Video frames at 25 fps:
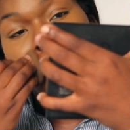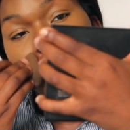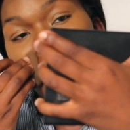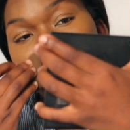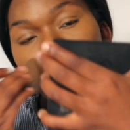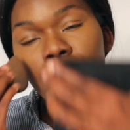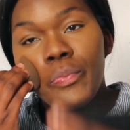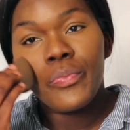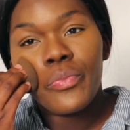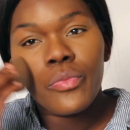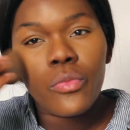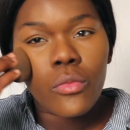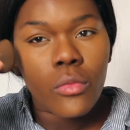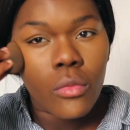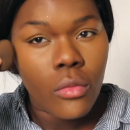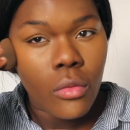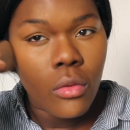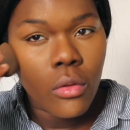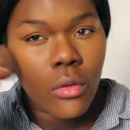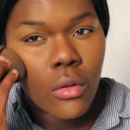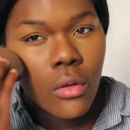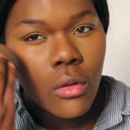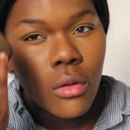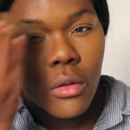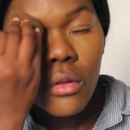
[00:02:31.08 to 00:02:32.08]
that.
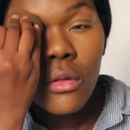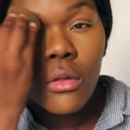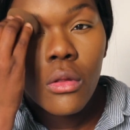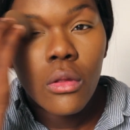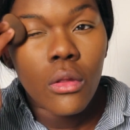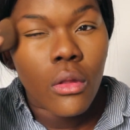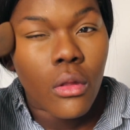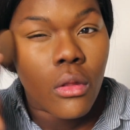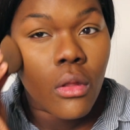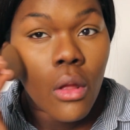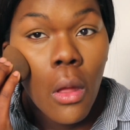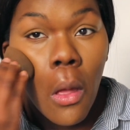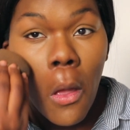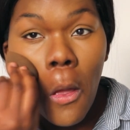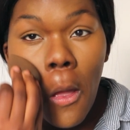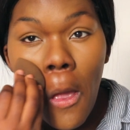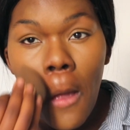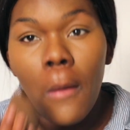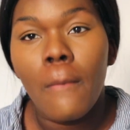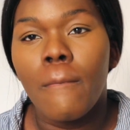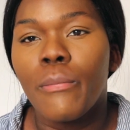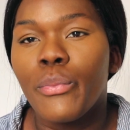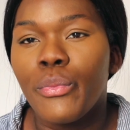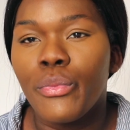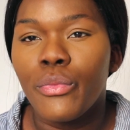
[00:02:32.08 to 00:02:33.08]
And just smooth it
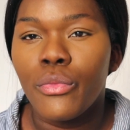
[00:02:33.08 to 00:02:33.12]
out.